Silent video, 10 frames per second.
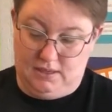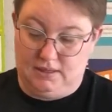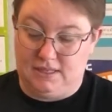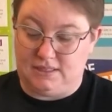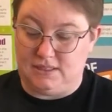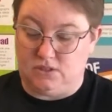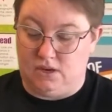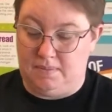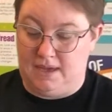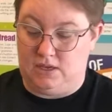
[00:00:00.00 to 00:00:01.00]
This is
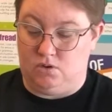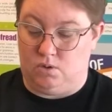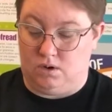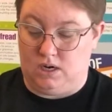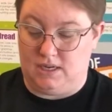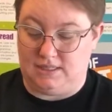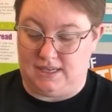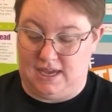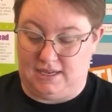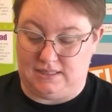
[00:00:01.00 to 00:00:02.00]
gonna make your
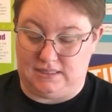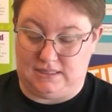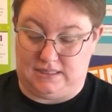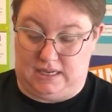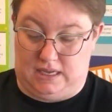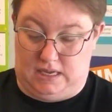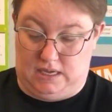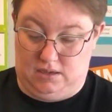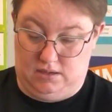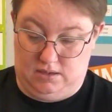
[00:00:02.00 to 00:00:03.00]
sand sticky.